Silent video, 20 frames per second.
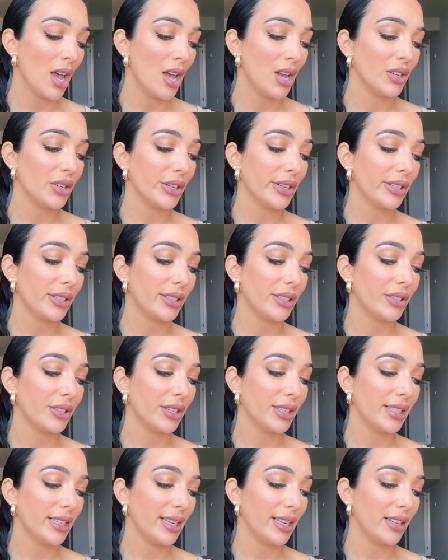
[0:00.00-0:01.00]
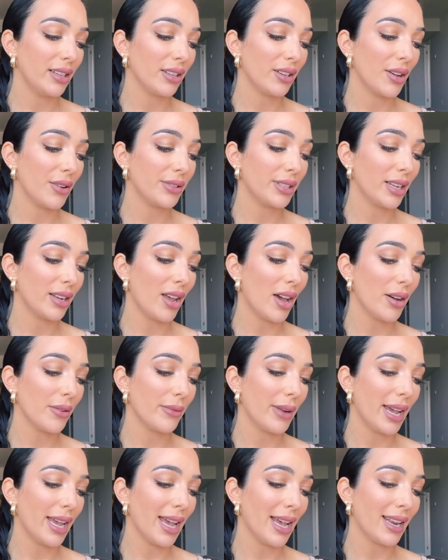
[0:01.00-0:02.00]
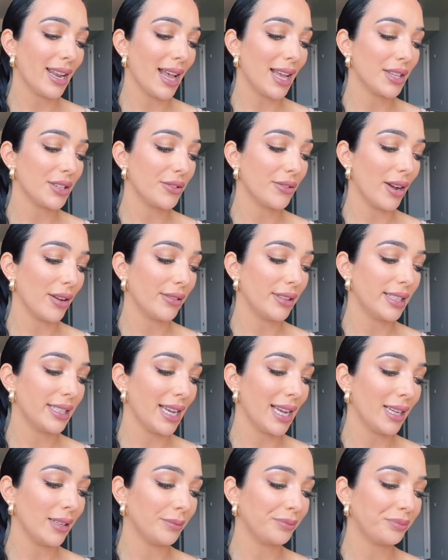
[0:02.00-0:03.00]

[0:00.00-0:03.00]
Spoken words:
Just a little goes a long way and lasts throughout the day.